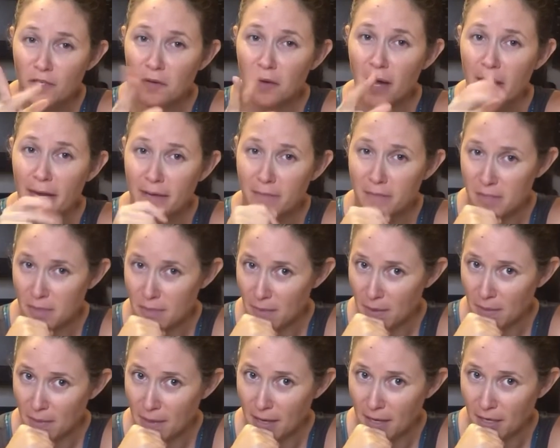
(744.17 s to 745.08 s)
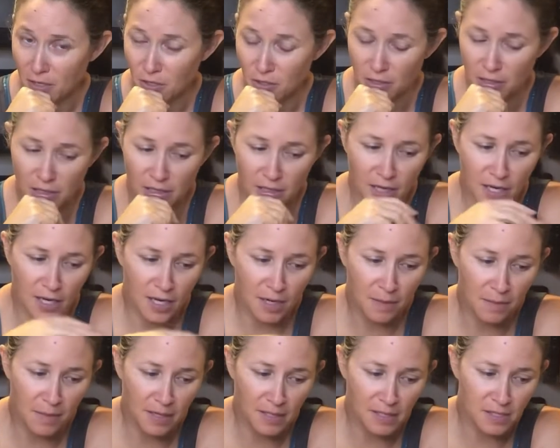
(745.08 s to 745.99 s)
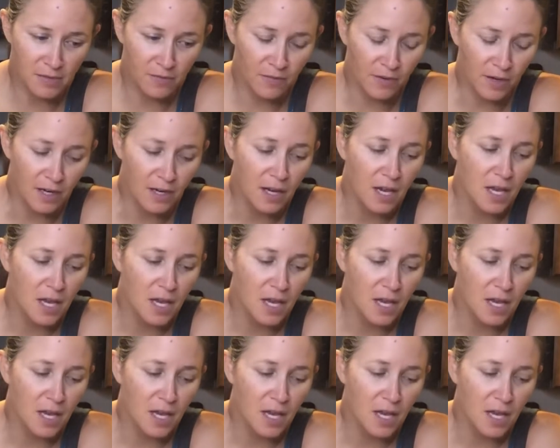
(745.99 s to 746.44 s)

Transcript: items in my pantry, and it makes it fine.